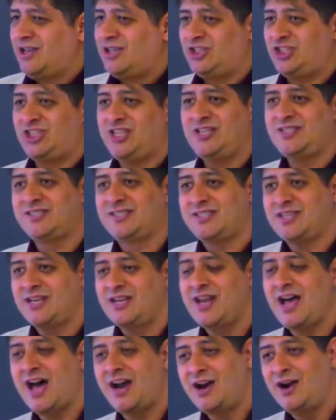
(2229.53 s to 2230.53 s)
She's
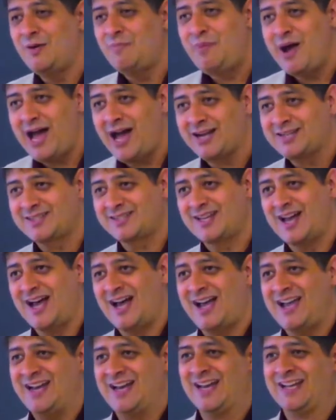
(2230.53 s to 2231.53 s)
sitting on her
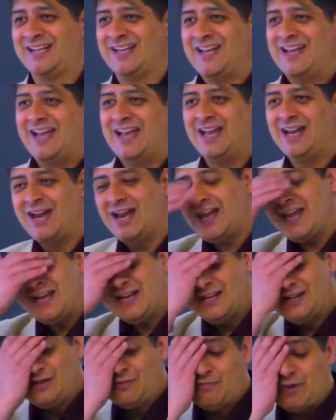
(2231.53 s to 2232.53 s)
backside. And,
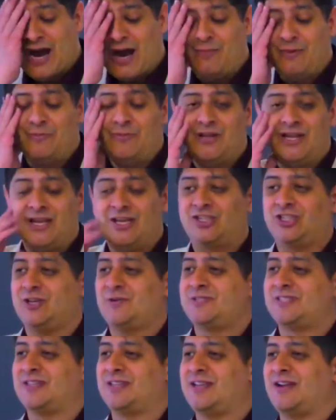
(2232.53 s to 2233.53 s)
and probably
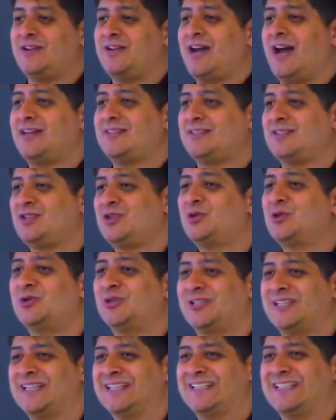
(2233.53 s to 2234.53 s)
she was sitting there nice and
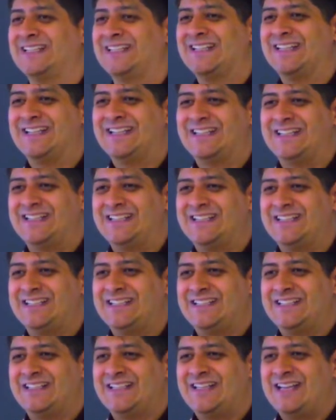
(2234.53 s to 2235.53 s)
cool.
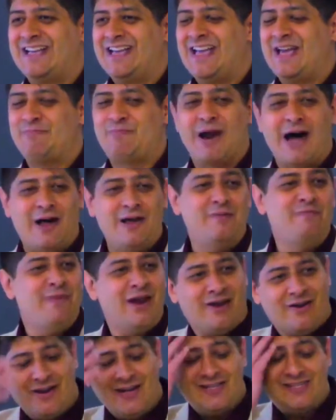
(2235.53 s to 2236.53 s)
And probably
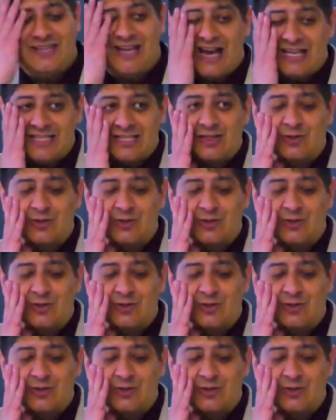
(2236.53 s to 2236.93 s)
Mary's got